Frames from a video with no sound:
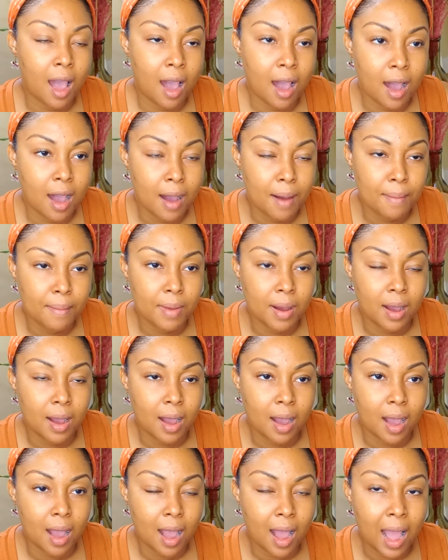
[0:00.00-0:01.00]

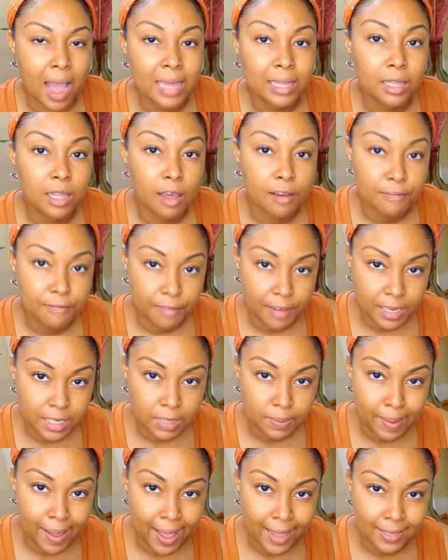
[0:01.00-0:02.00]
I love
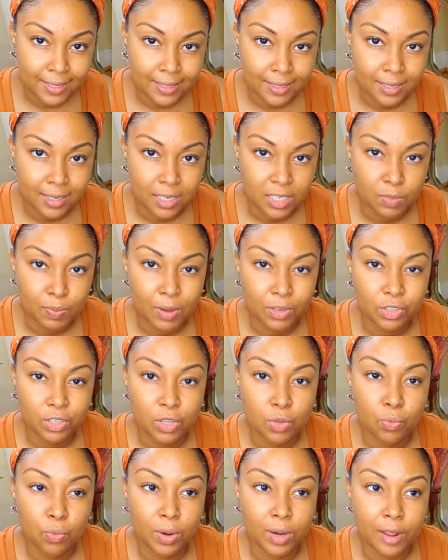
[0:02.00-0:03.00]
face masks,
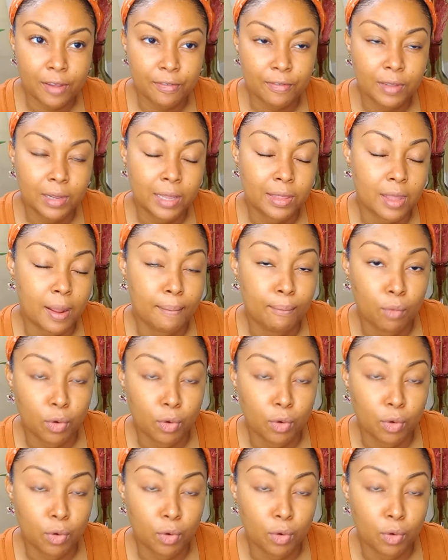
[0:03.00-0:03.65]
especially when I feel like they're